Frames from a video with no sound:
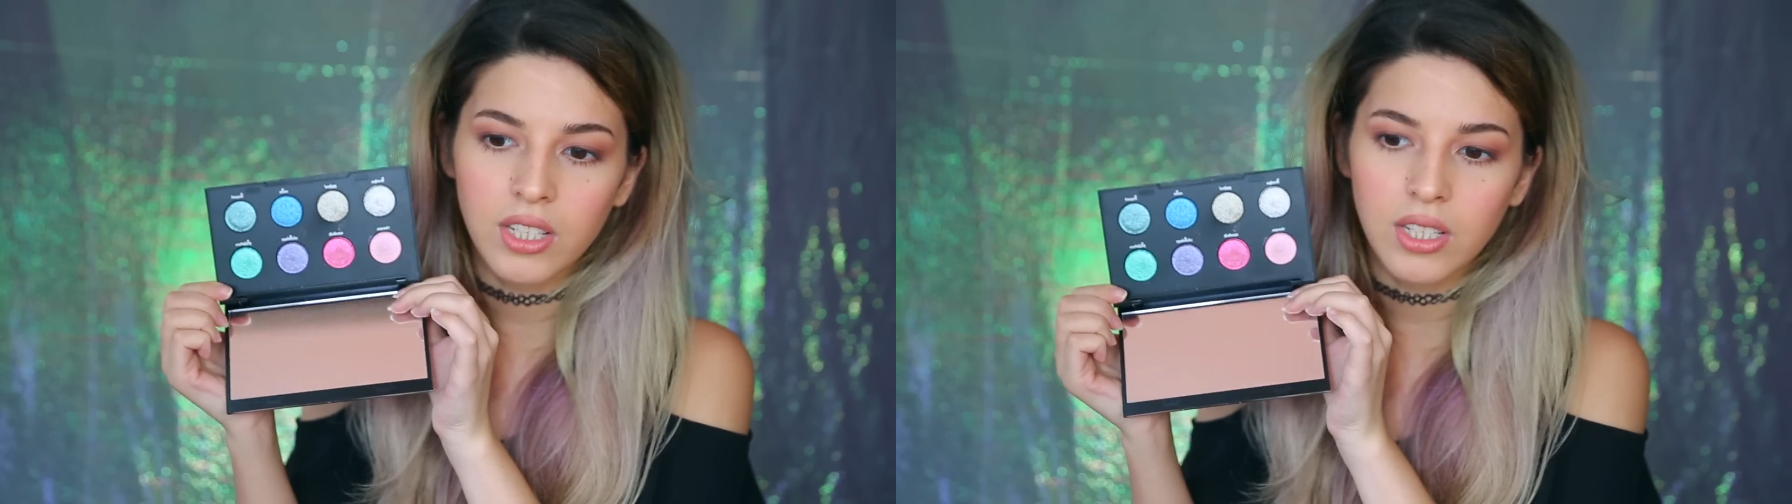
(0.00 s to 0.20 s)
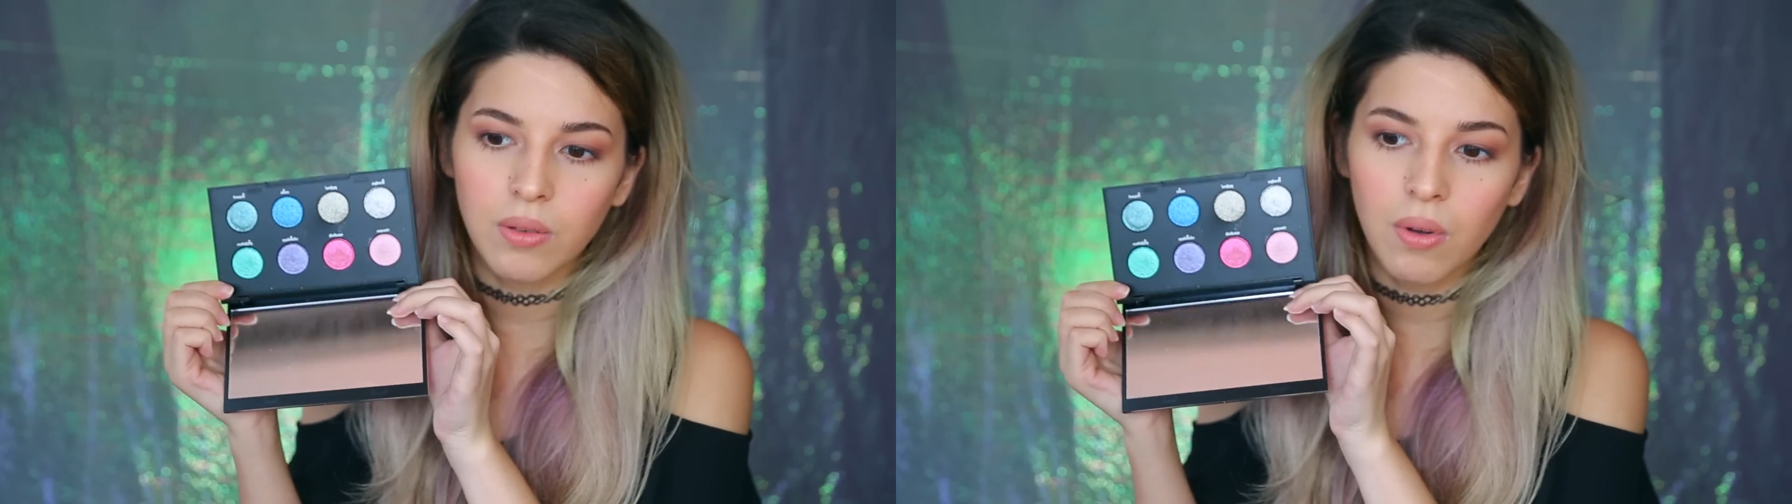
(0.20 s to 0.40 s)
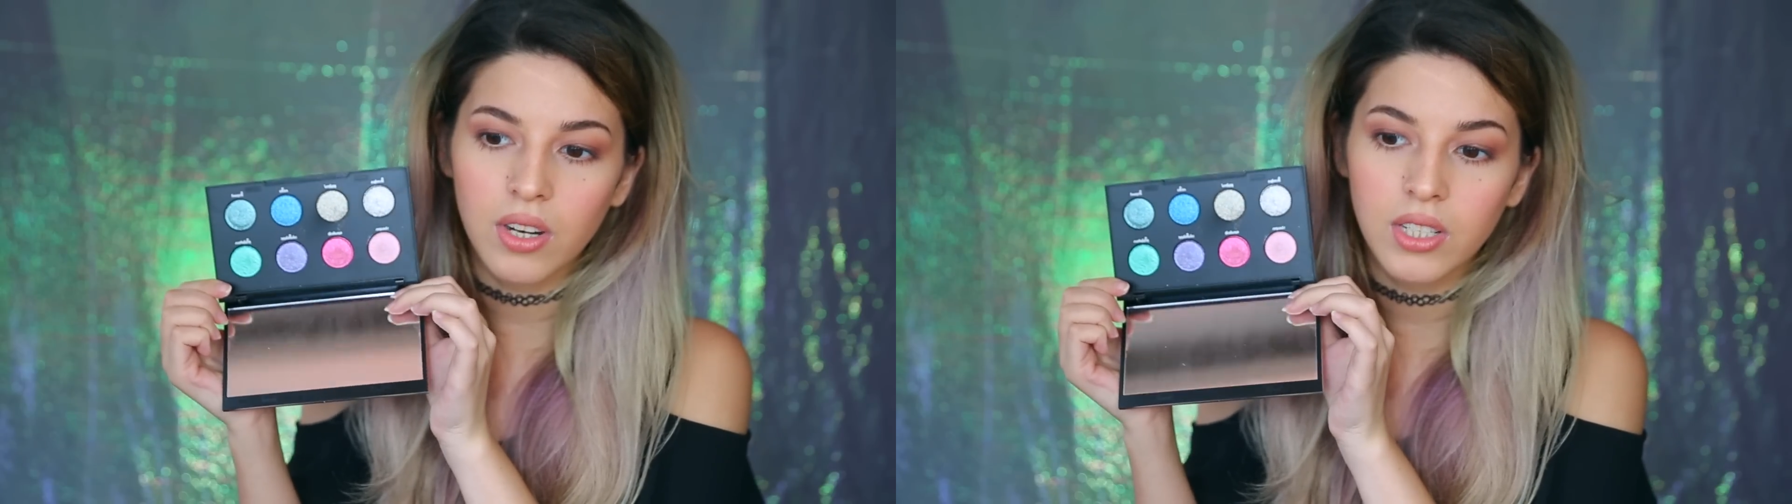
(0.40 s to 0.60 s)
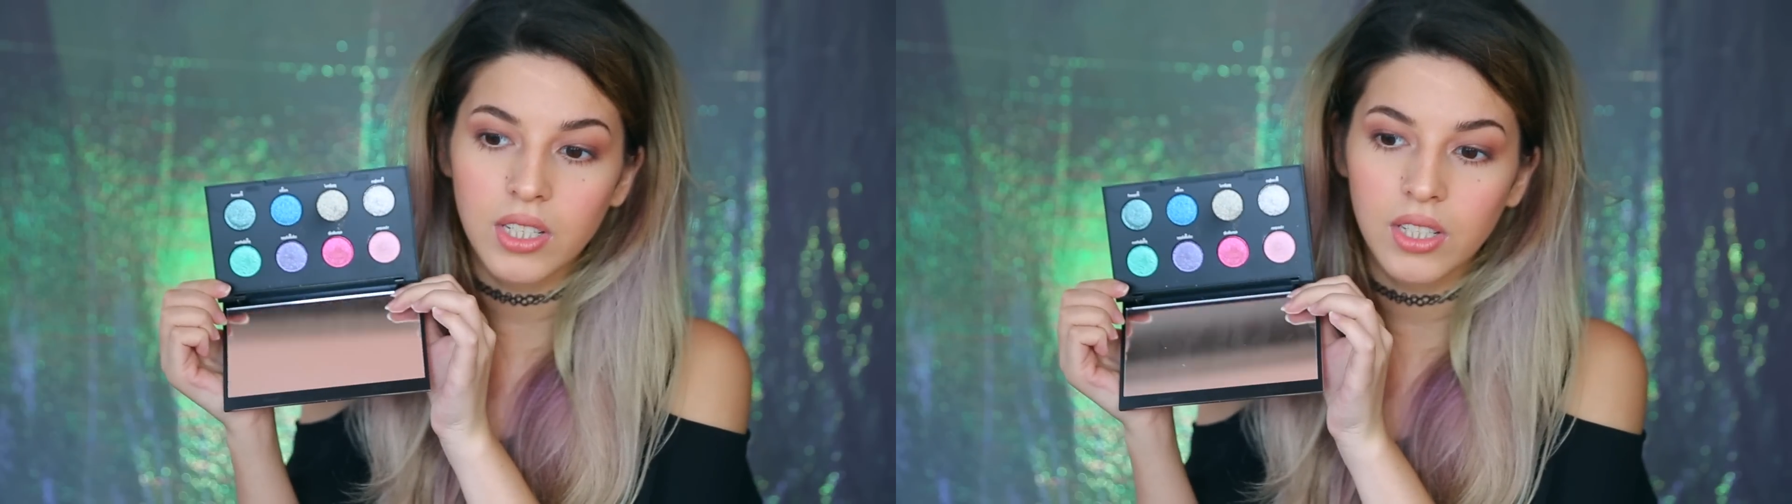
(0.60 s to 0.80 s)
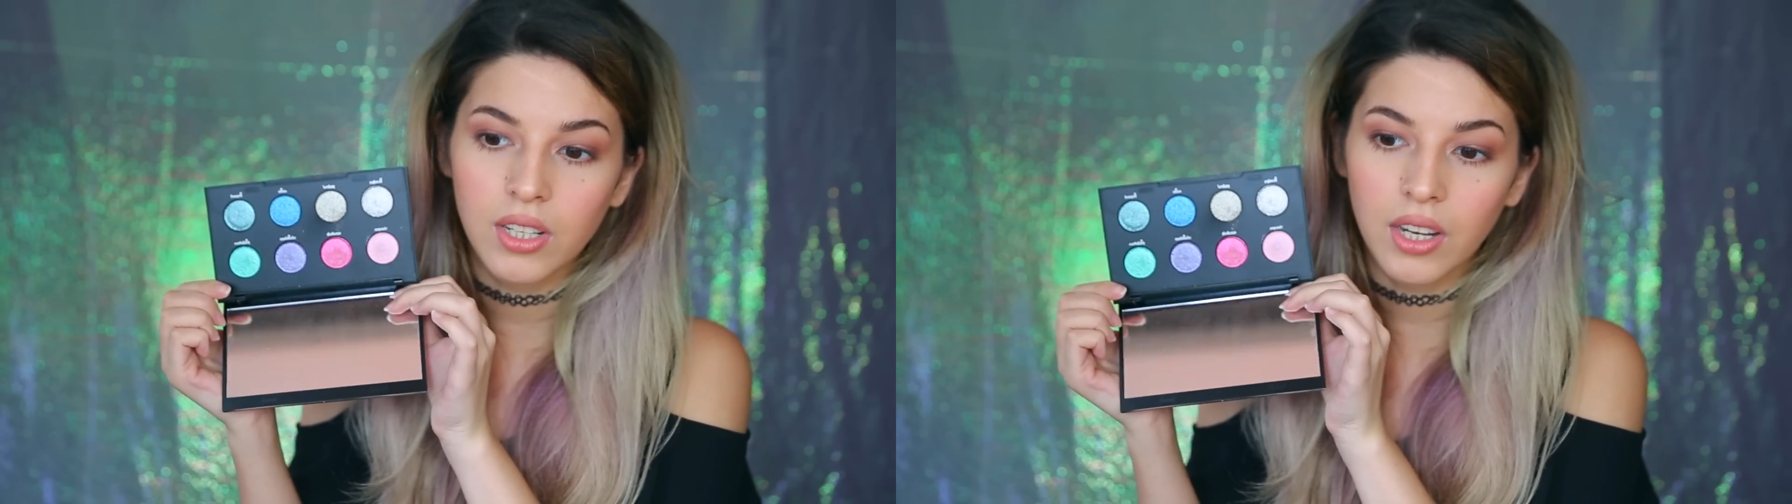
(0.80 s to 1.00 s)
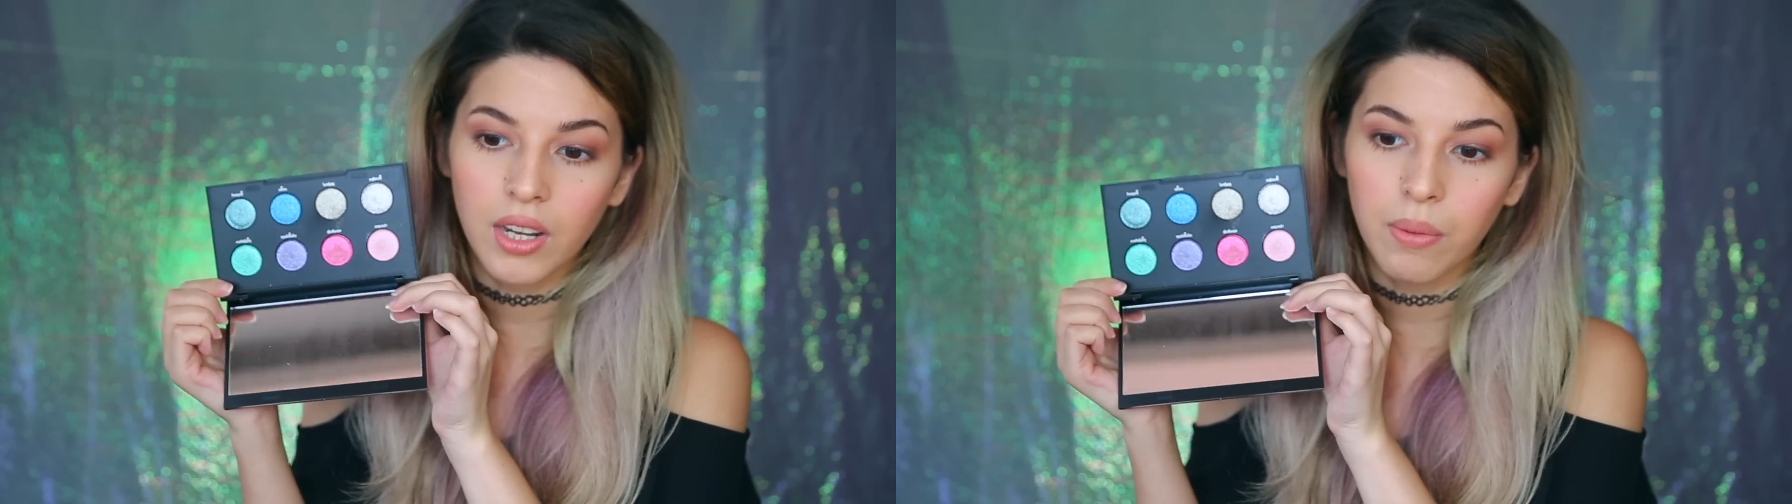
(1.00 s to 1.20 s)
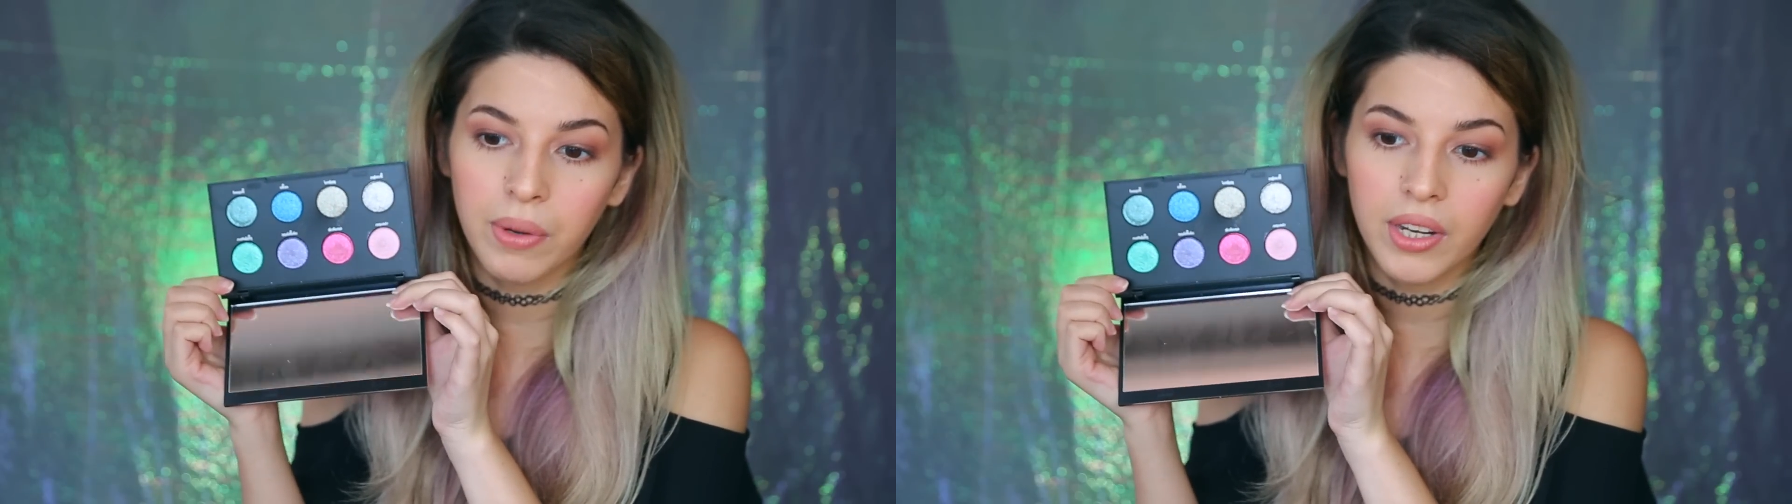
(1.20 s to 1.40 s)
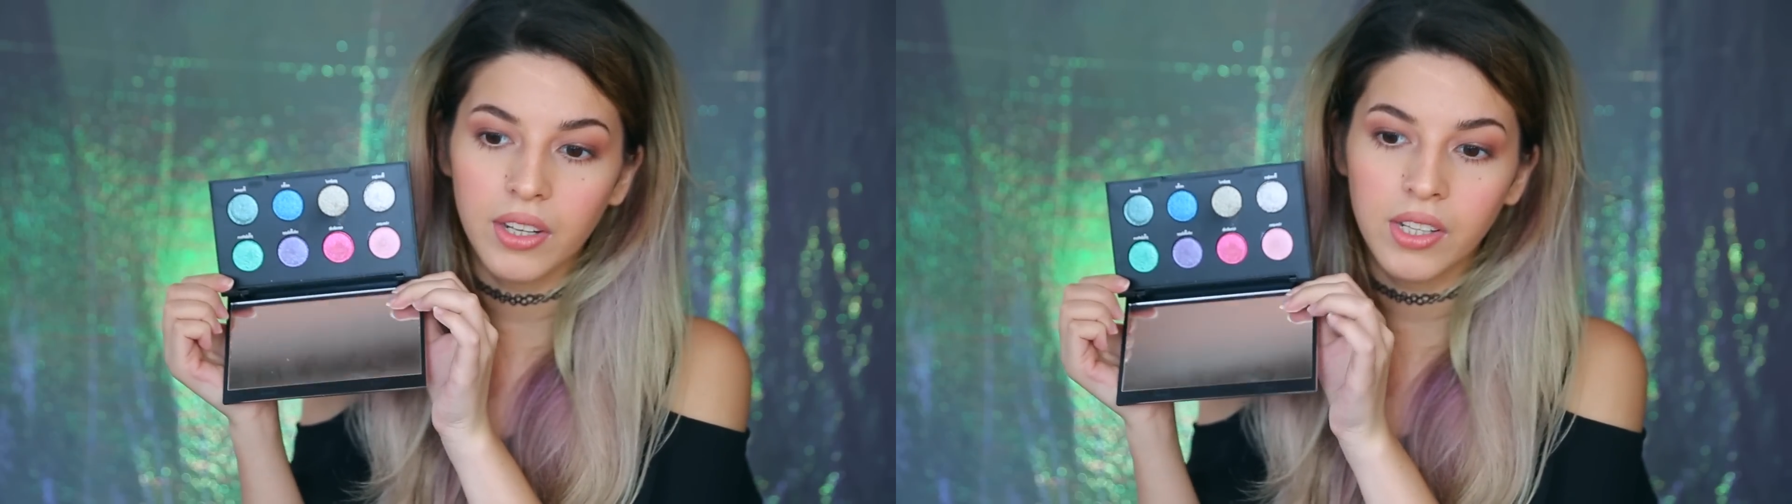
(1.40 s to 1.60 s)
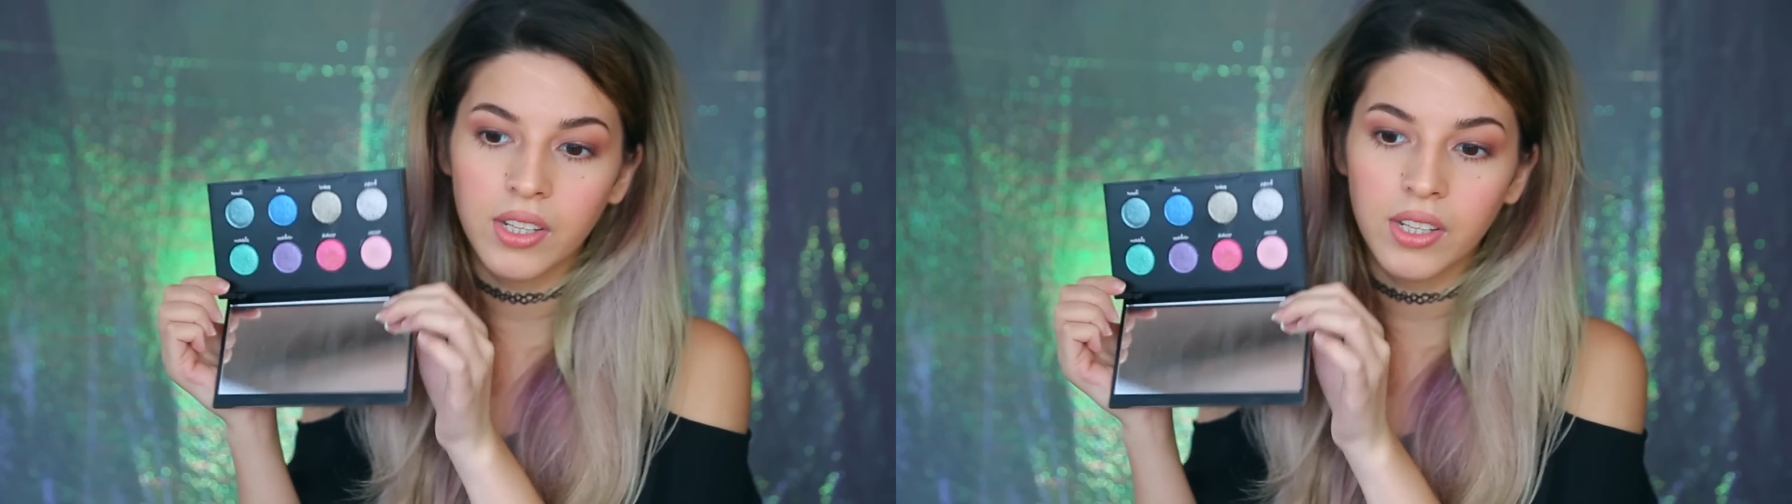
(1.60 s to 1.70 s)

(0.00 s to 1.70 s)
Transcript: swatch in a bit.